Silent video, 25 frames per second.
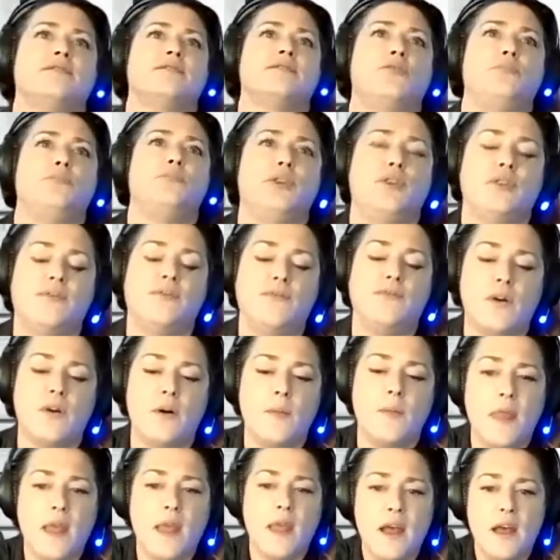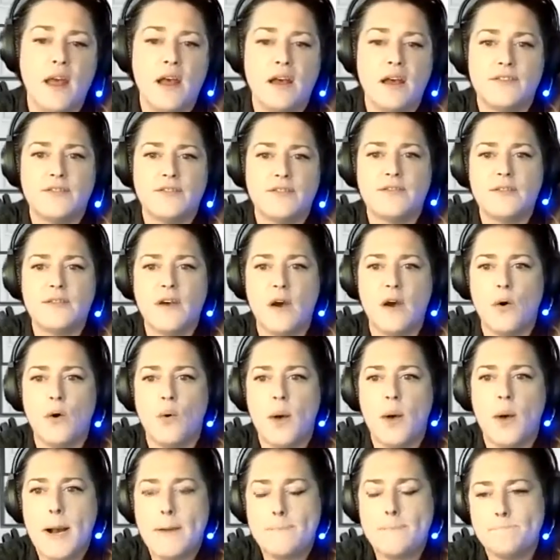look so beautiful.
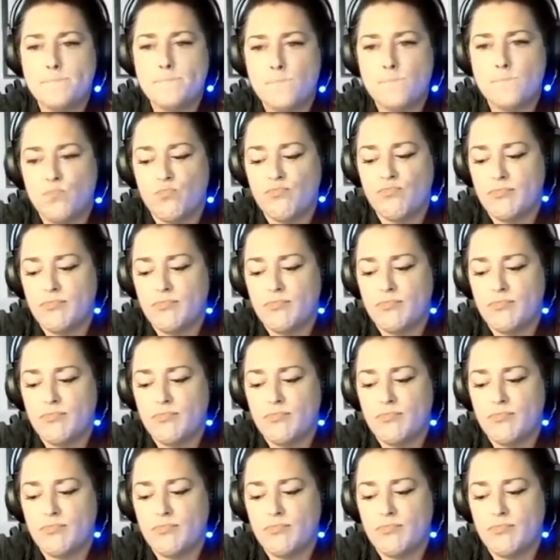So